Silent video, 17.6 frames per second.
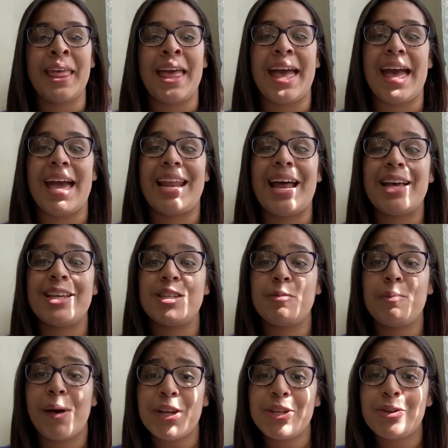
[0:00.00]
And a
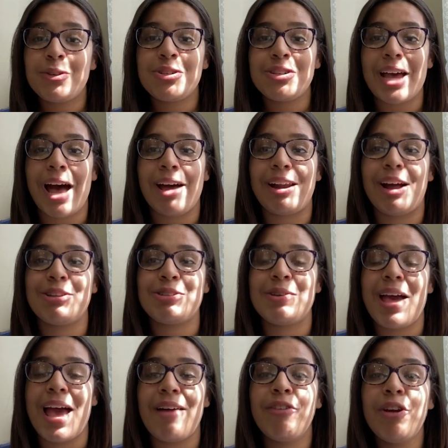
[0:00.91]
special shout out
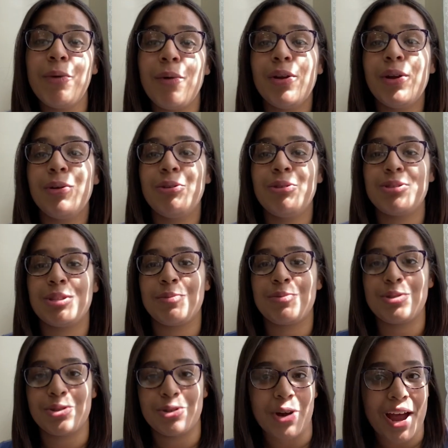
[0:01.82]
to everyone who
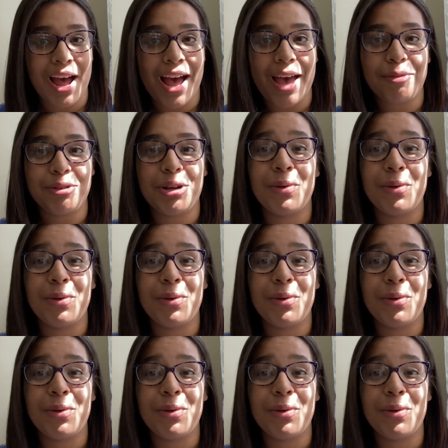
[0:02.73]
subscribed,